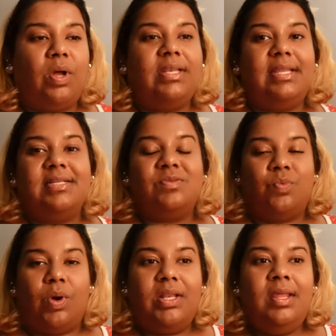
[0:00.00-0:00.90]
what does
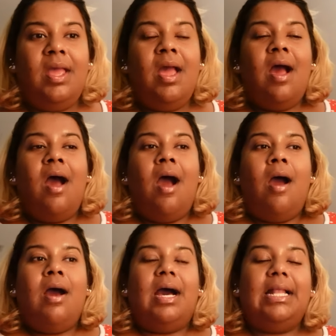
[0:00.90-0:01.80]
what.
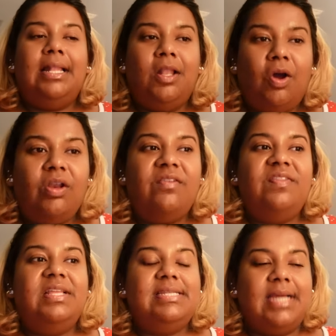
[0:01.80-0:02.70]
A lot
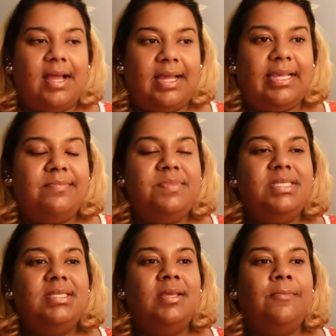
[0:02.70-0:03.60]
of the
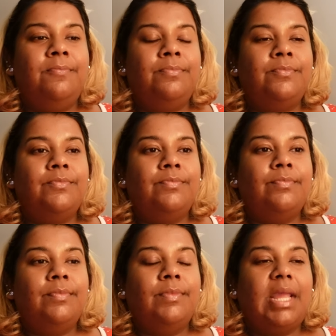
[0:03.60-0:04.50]
times,
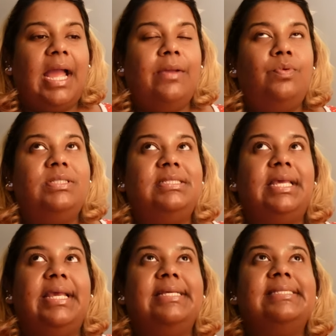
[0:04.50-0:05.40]
I would
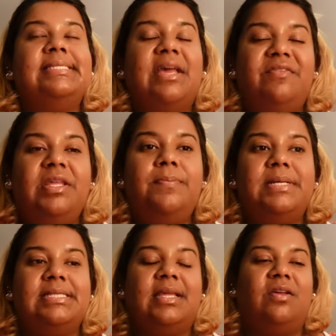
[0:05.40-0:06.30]
say
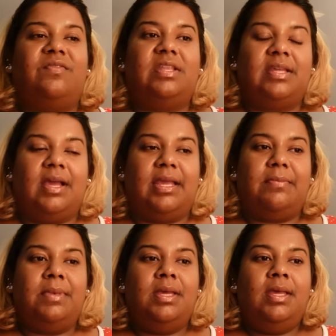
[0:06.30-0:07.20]
70% of the
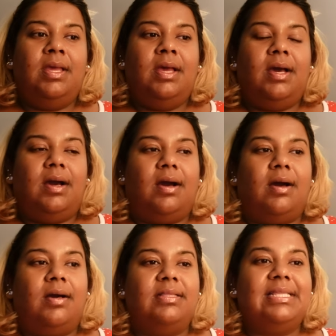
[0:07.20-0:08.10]
time,
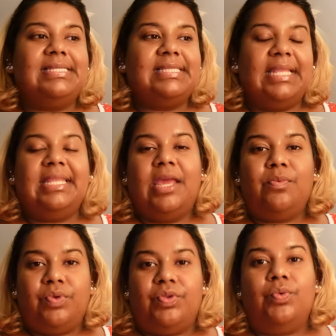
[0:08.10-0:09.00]
the skincare
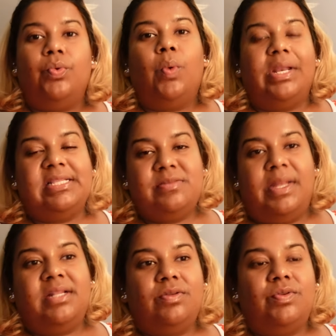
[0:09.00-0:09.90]
would do what it's
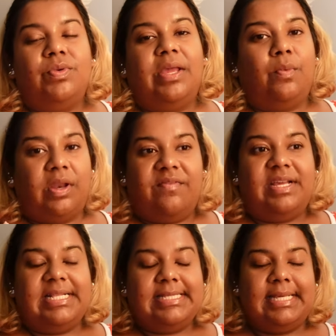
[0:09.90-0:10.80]
meant to do, like whatever
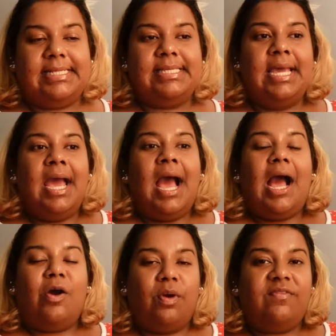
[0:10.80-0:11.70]
it says.
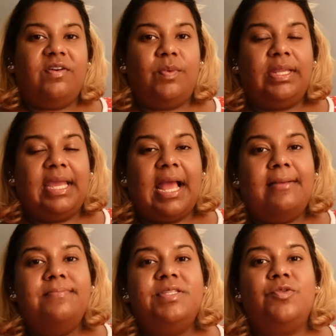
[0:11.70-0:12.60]
However, when it
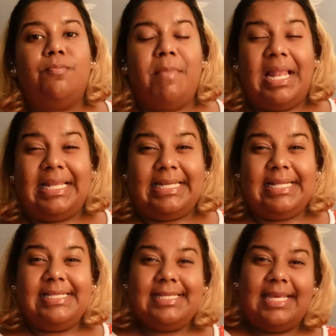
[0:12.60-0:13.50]
comes to
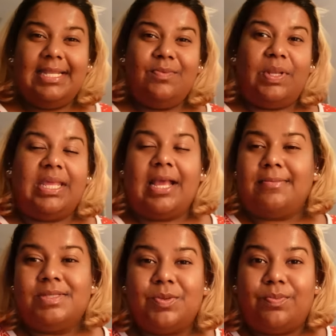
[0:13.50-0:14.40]
melanin skin, when it
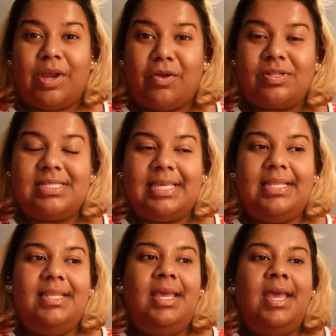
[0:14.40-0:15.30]
comes to brown skin,